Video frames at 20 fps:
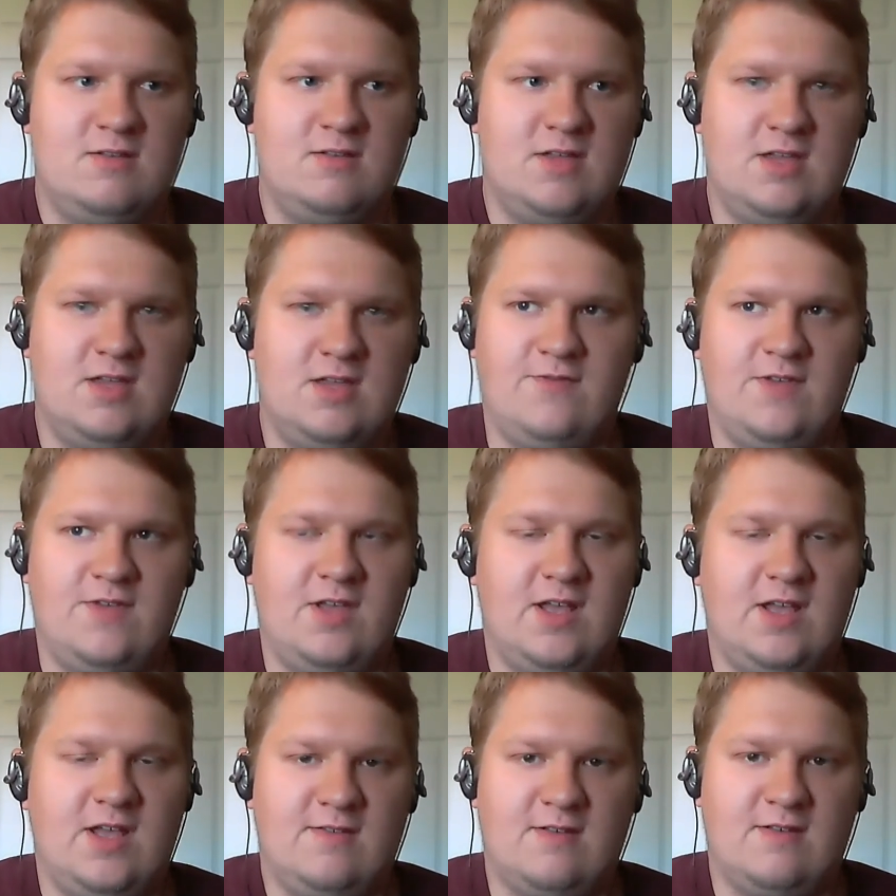If you
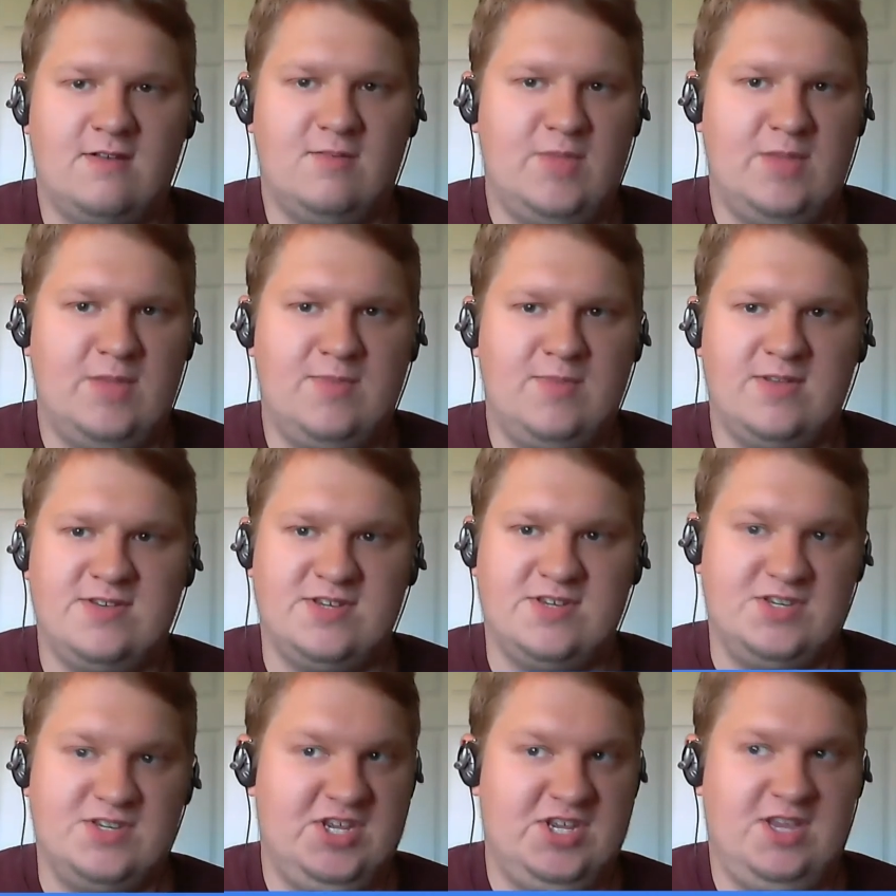guys are going to be a bunch
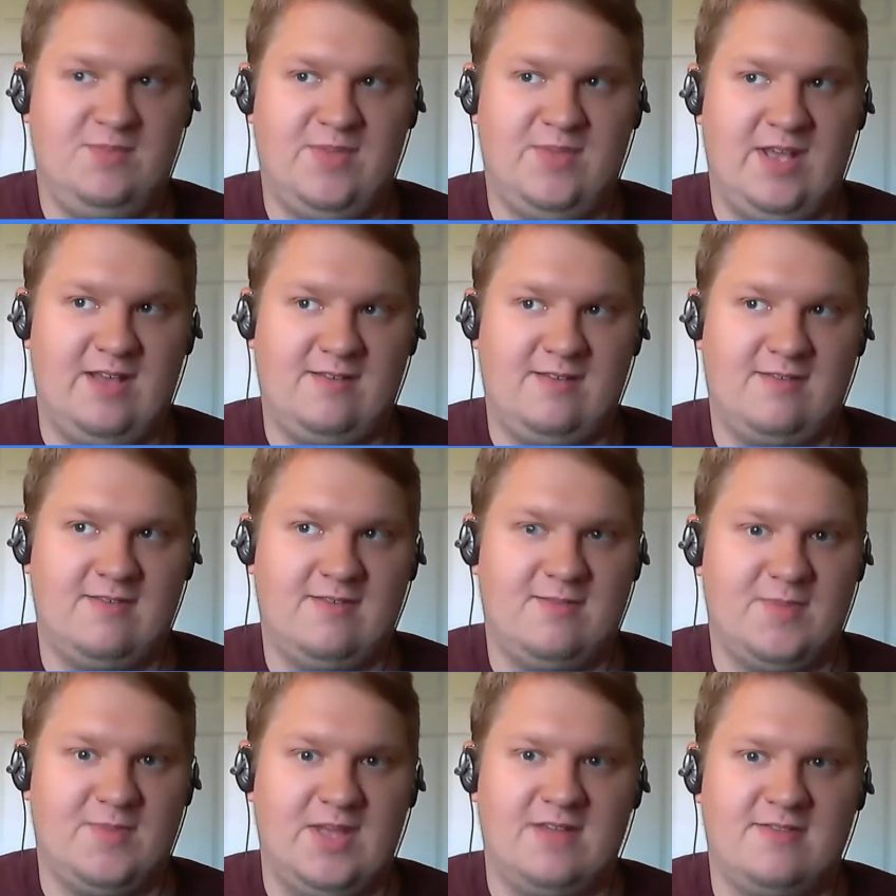of cheap asses
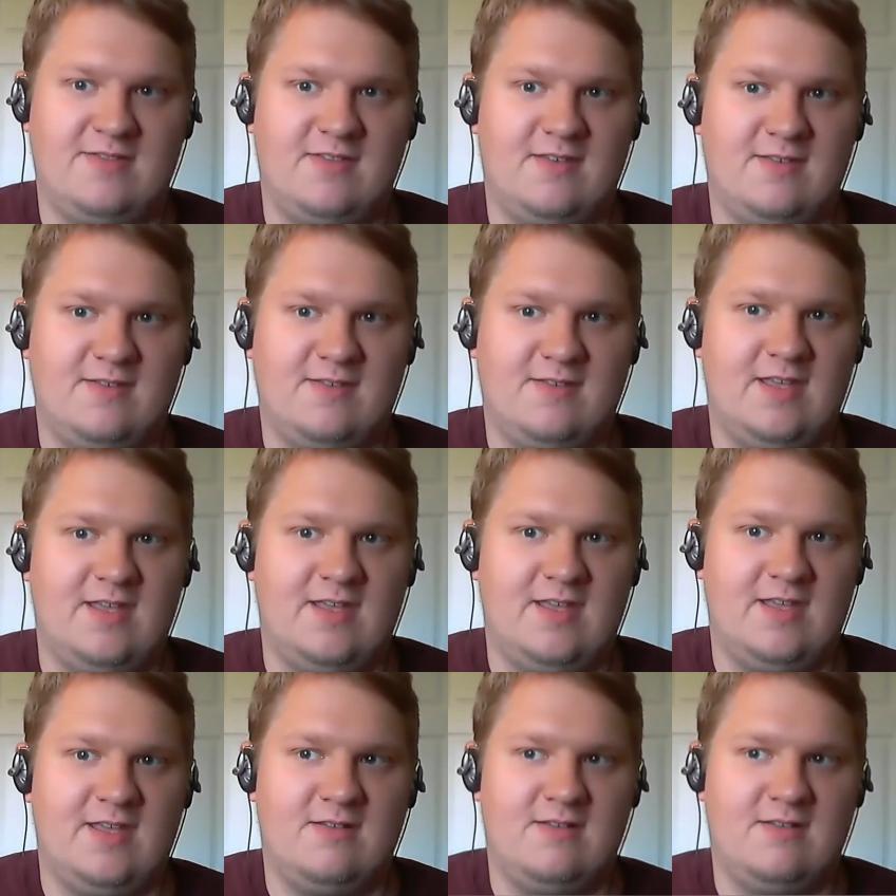about this,
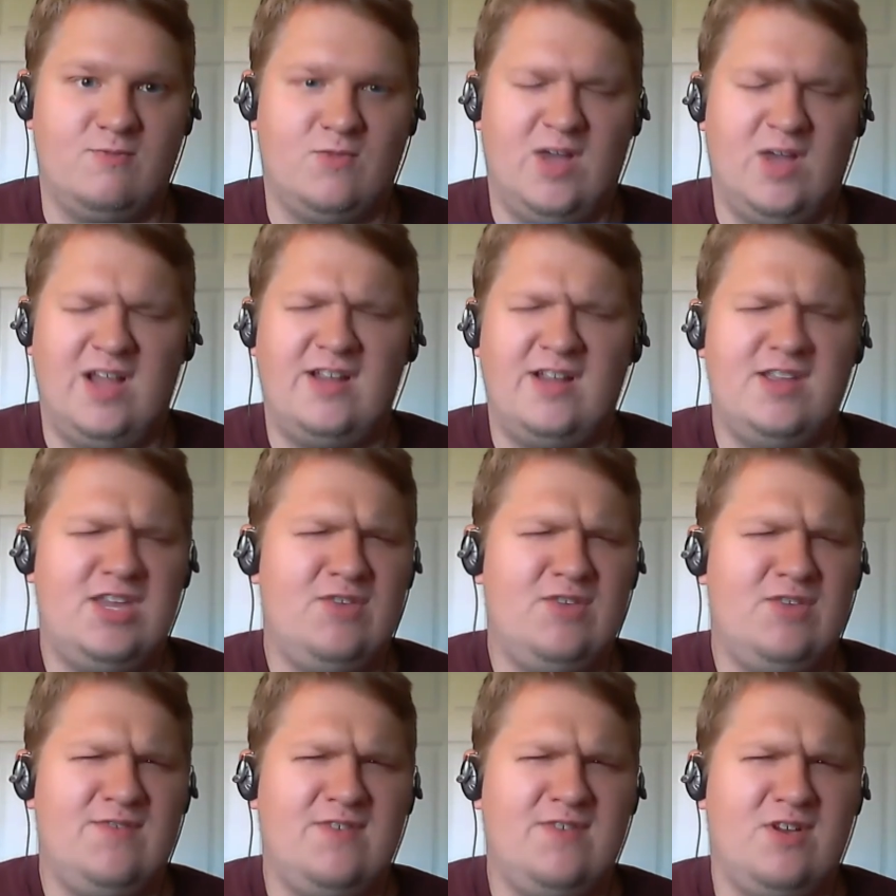then why are you
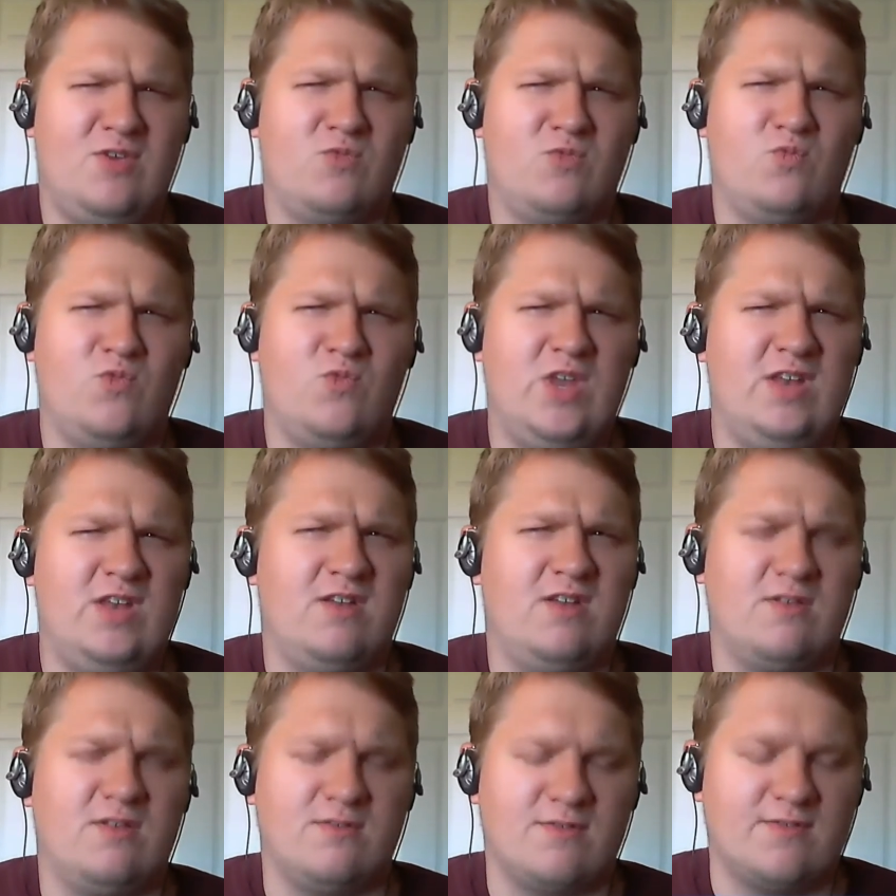even on
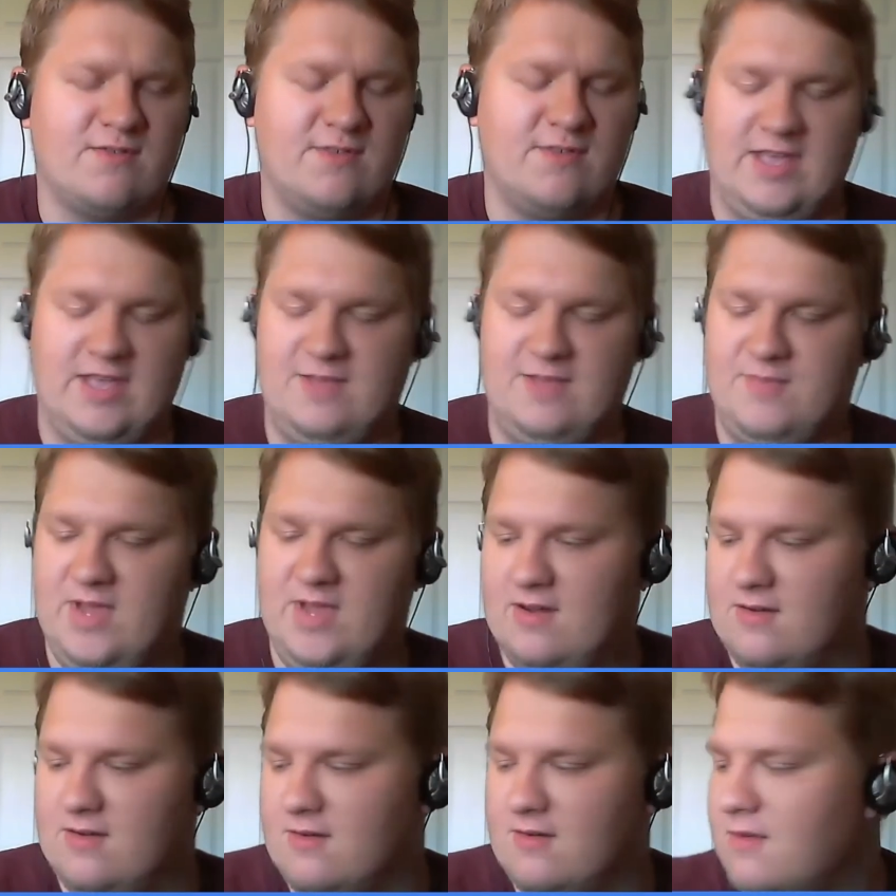Windows, for that
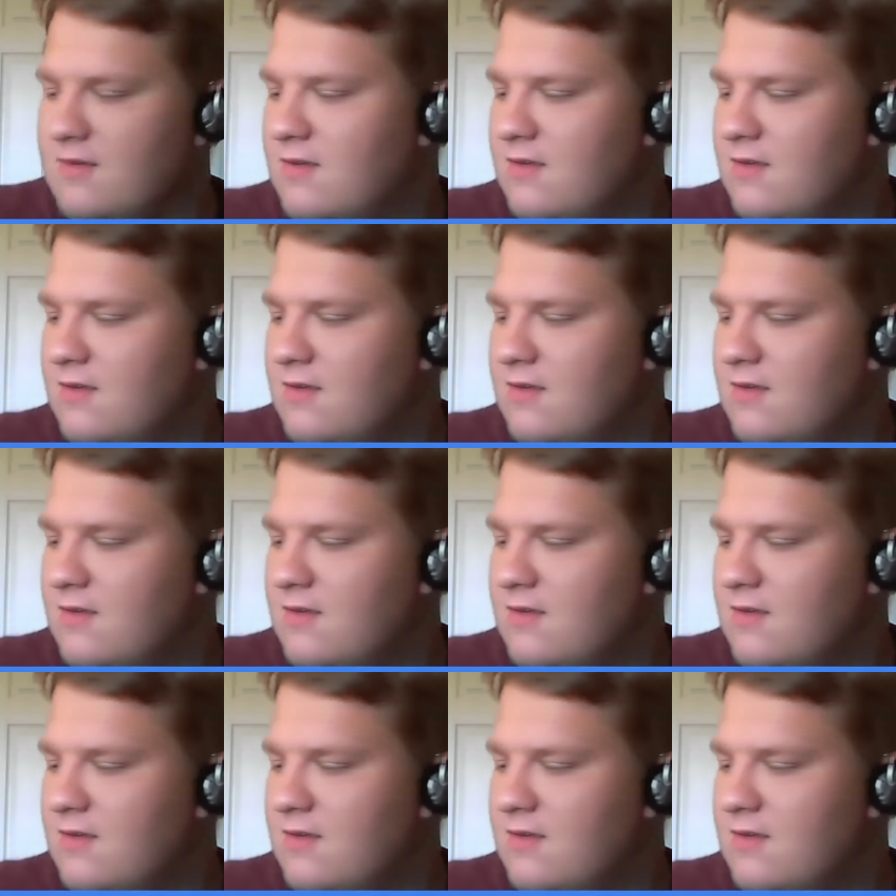matter?